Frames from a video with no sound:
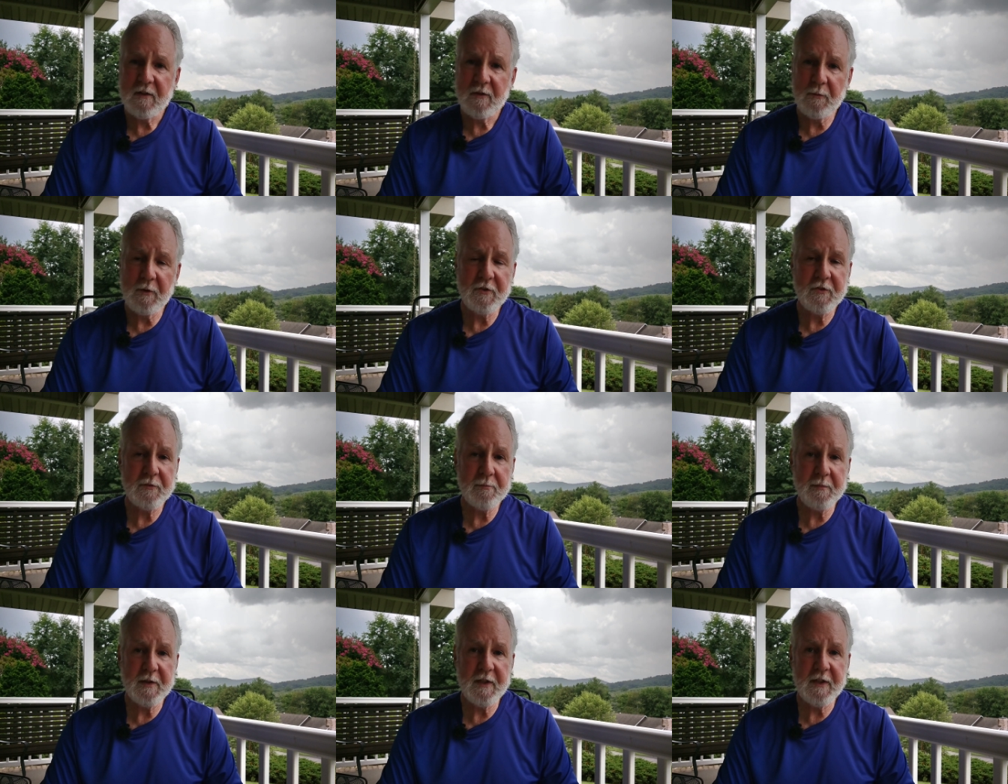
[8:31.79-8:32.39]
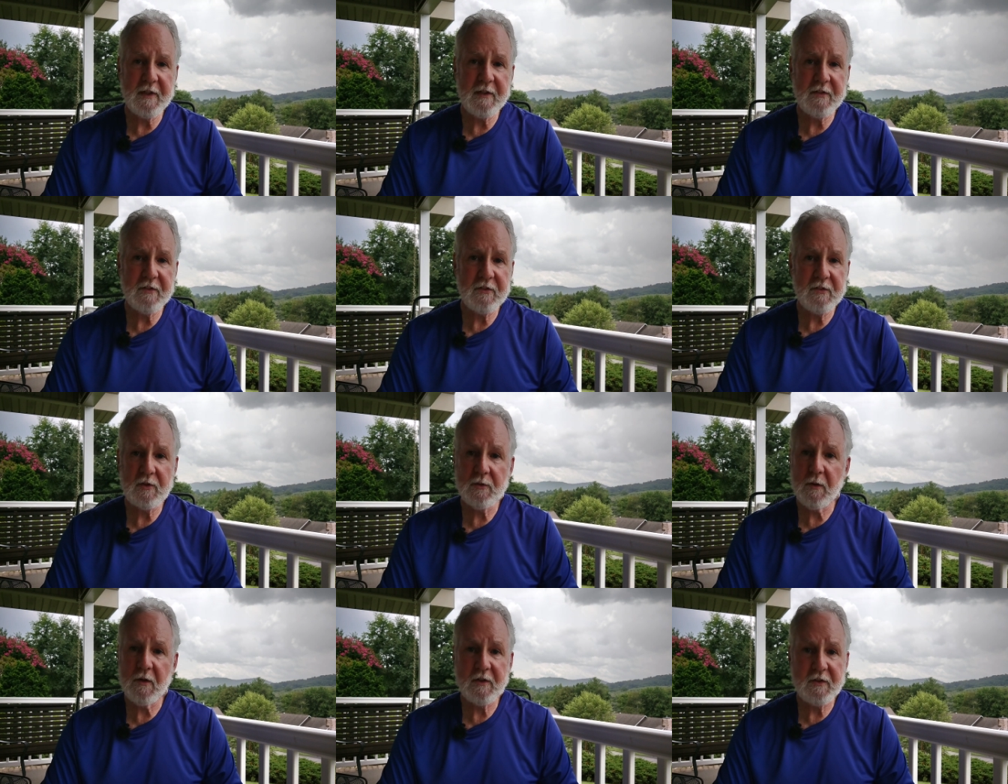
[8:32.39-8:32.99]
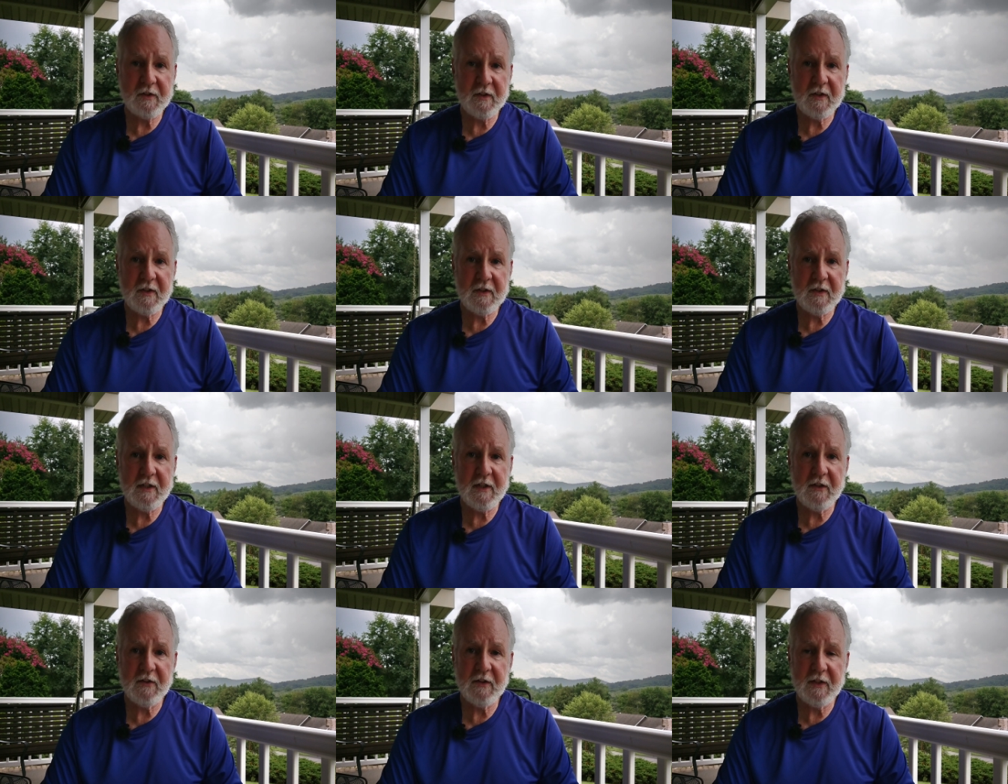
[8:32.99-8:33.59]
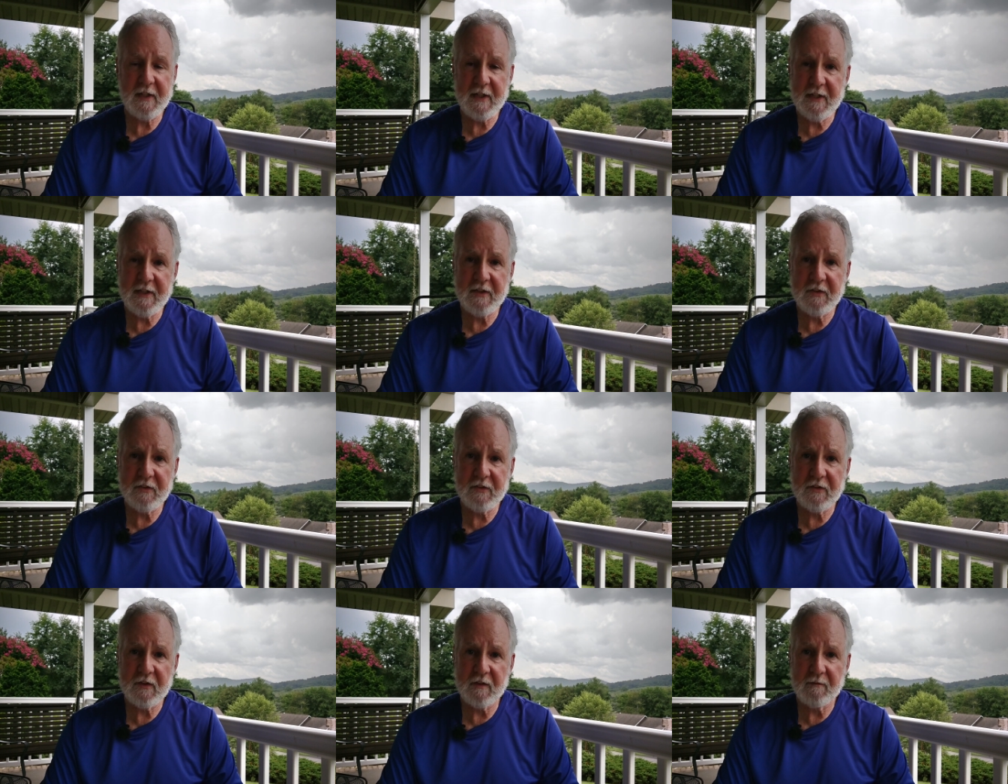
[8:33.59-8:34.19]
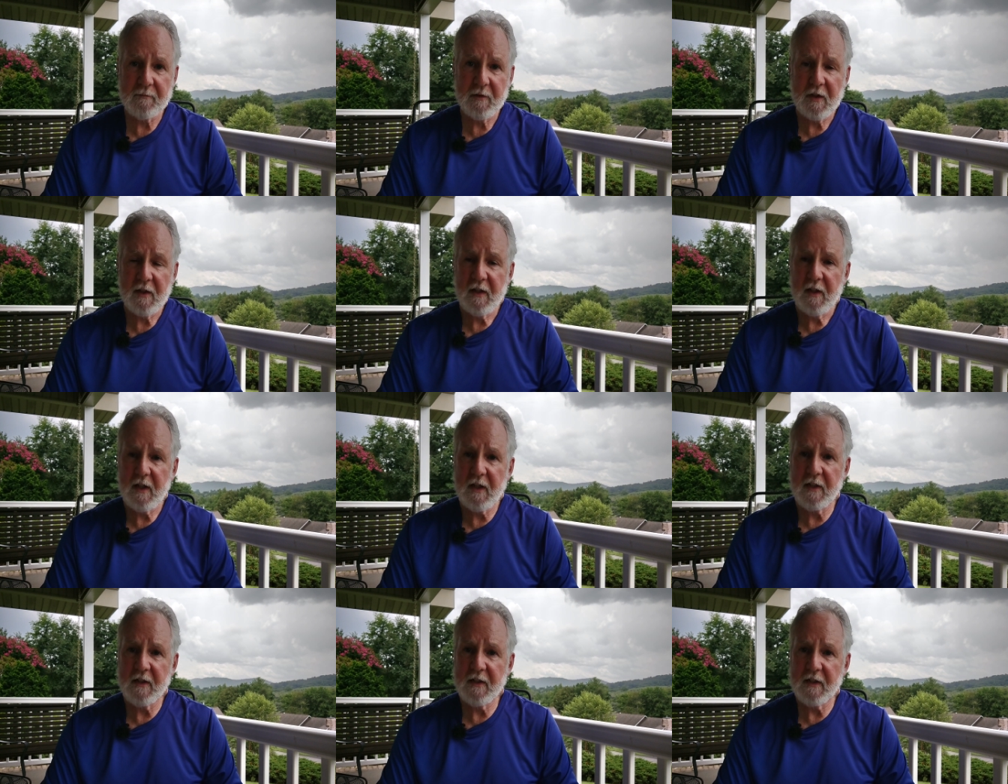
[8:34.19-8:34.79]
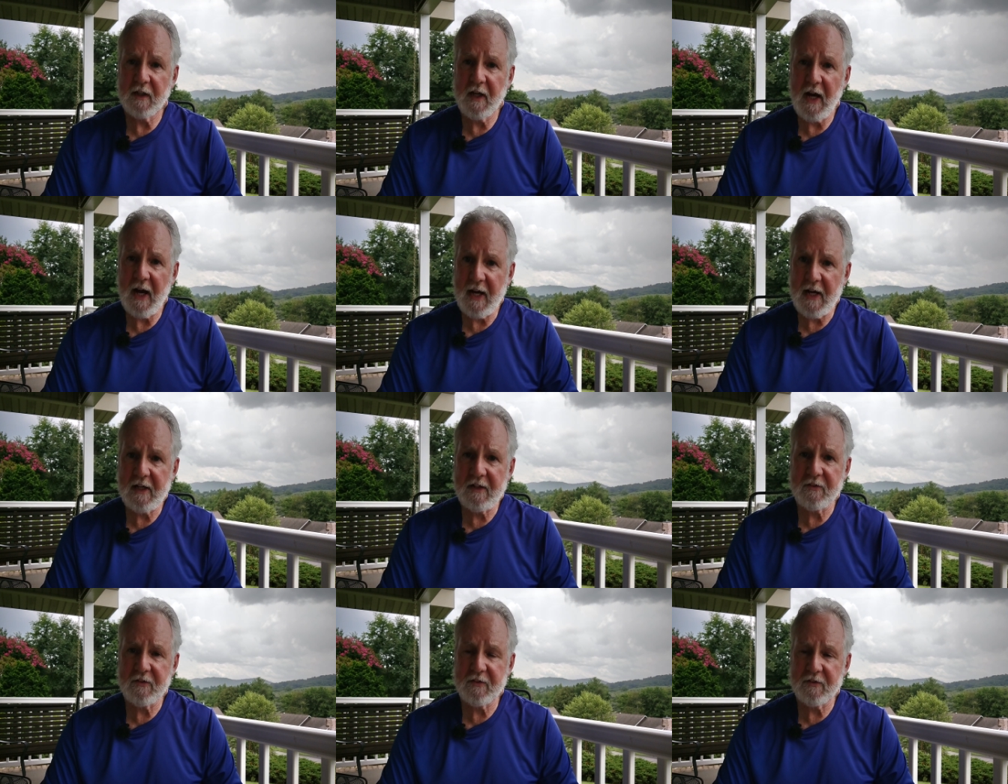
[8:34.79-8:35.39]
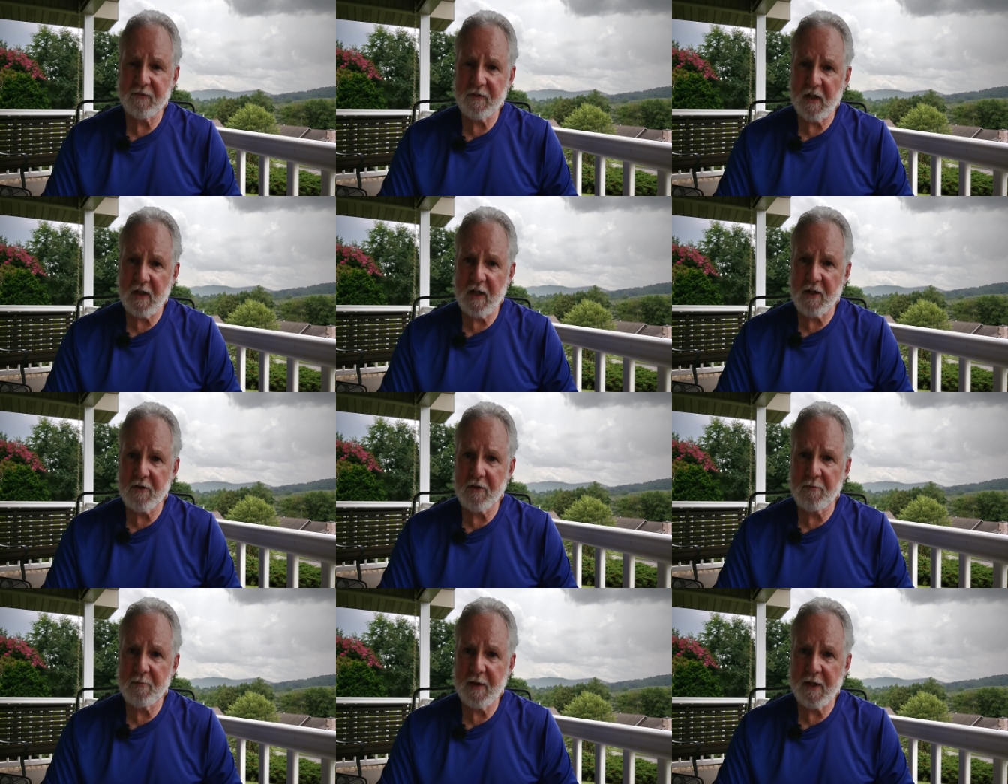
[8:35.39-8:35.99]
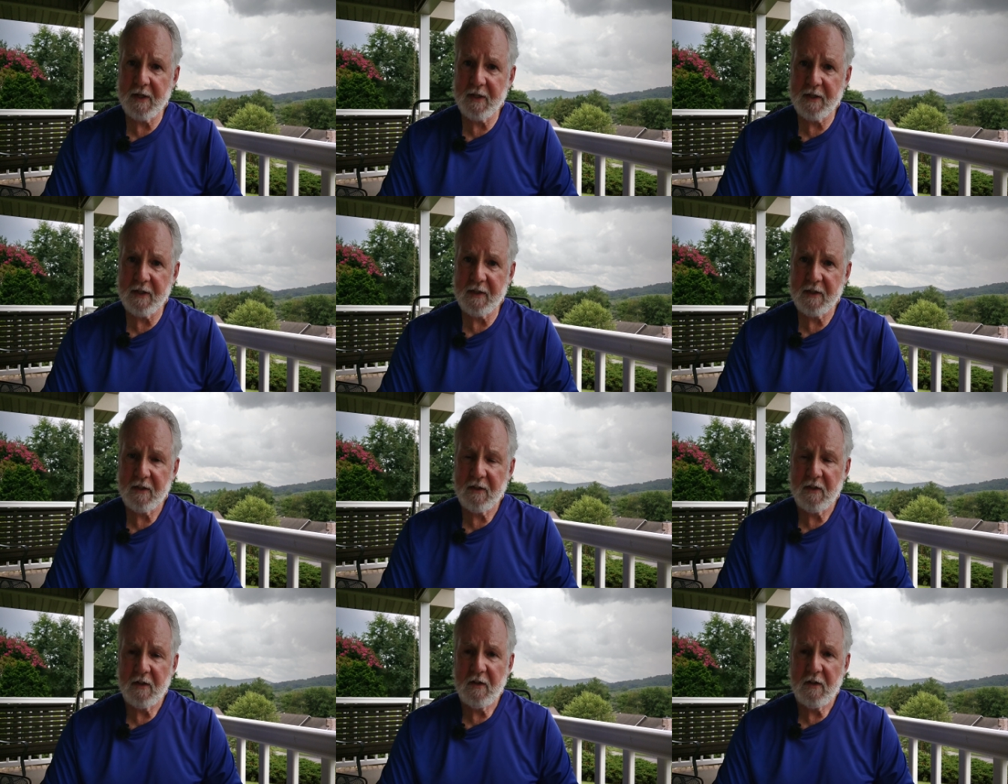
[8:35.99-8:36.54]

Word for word: which means you are declared innocent in the eyes of God Almighty.